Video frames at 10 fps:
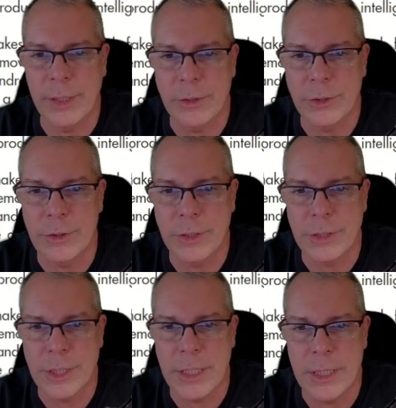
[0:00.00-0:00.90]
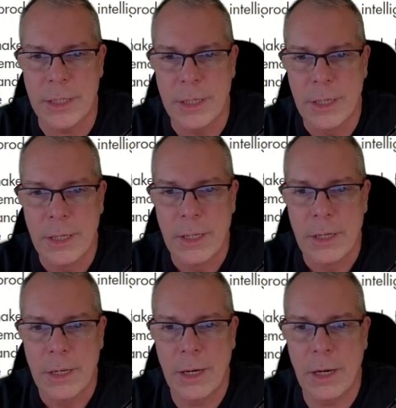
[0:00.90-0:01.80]
so you can see
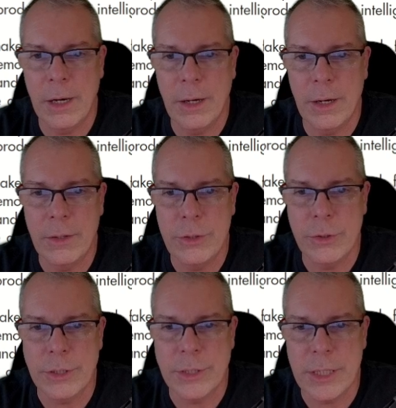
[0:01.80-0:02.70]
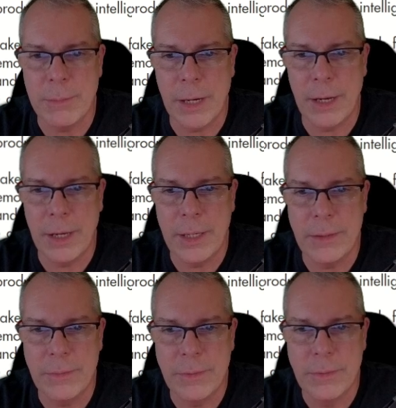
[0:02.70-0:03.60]
my
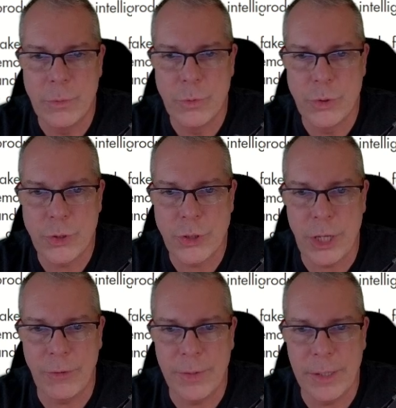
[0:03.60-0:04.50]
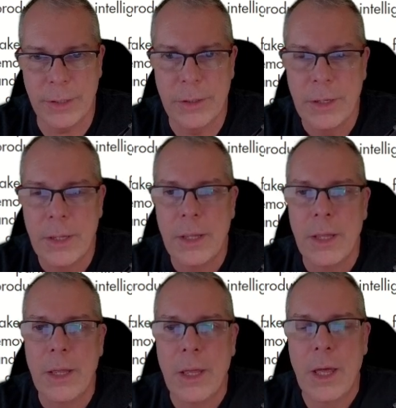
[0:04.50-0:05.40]
stuff here.
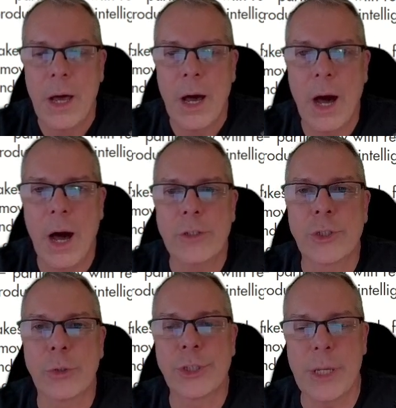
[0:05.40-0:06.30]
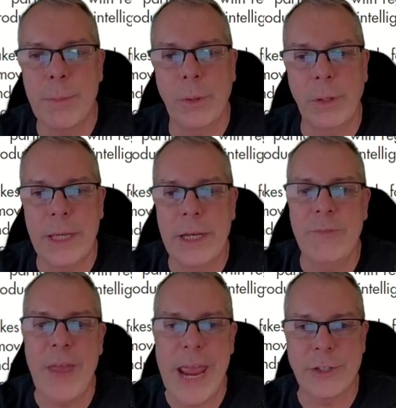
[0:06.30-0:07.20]
So Symbol in
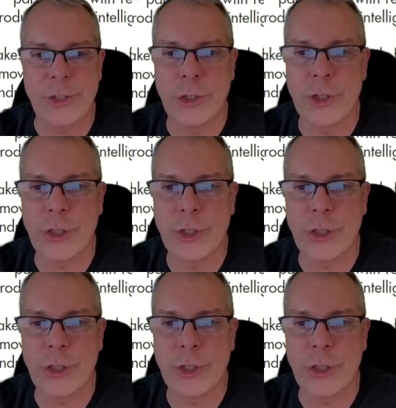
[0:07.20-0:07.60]
Advanced Dungeons and